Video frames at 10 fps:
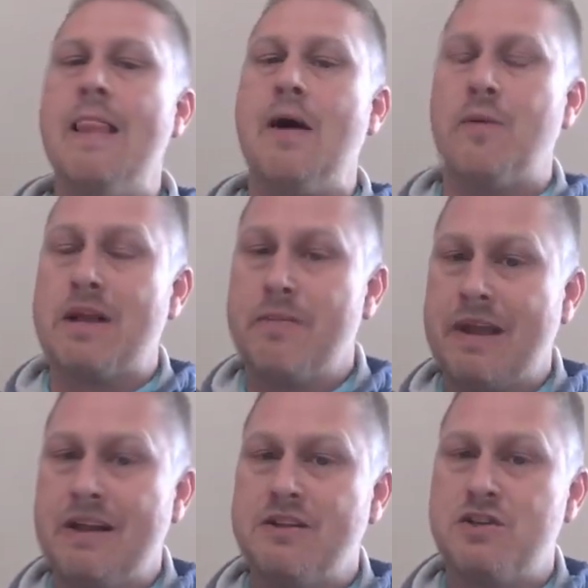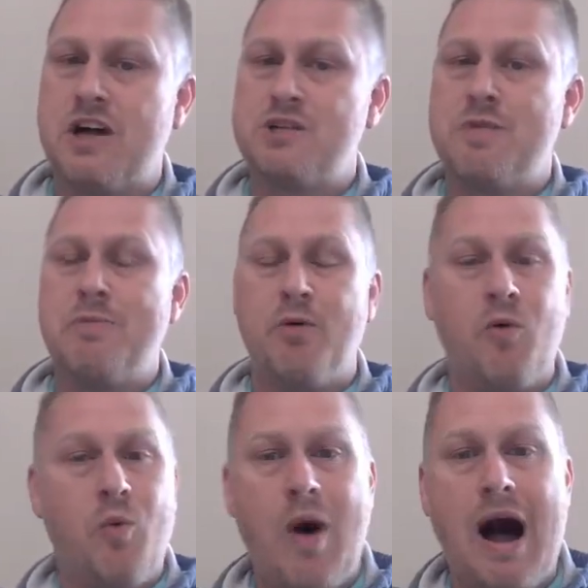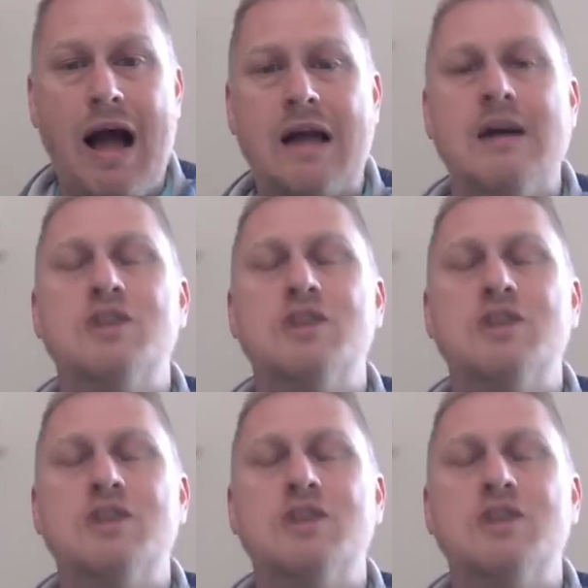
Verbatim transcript: and we can begin to judge people. Why?